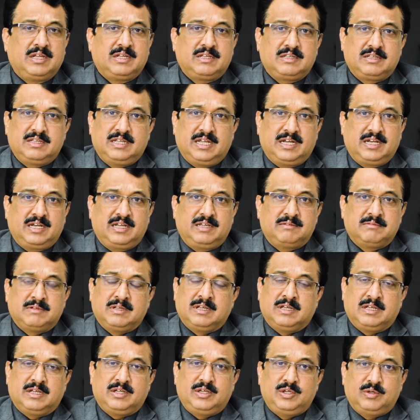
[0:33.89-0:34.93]
then
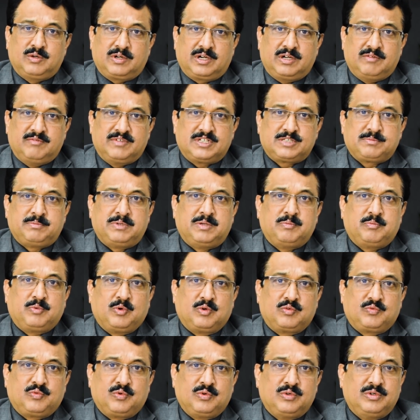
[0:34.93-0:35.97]
your investment
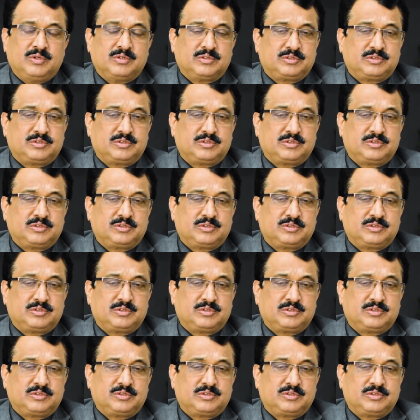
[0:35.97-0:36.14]
portfolio